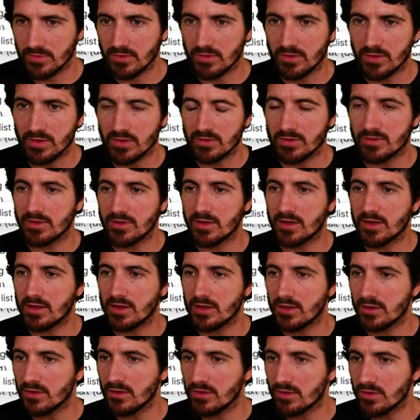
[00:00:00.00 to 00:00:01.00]
So let's take
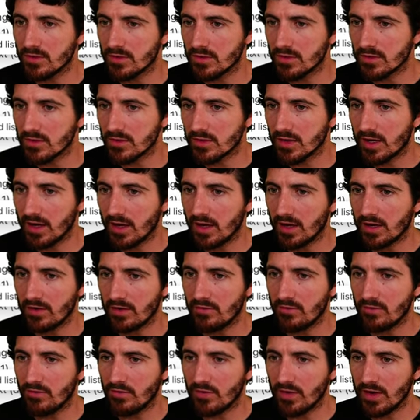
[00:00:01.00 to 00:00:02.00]
a look,
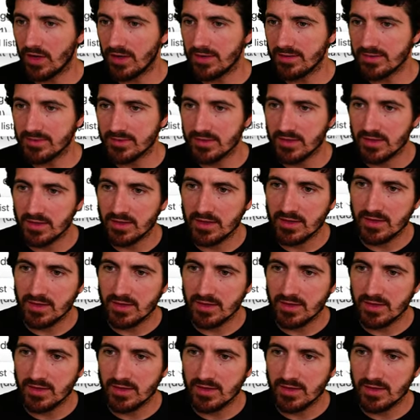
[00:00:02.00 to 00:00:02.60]
Hugging Face.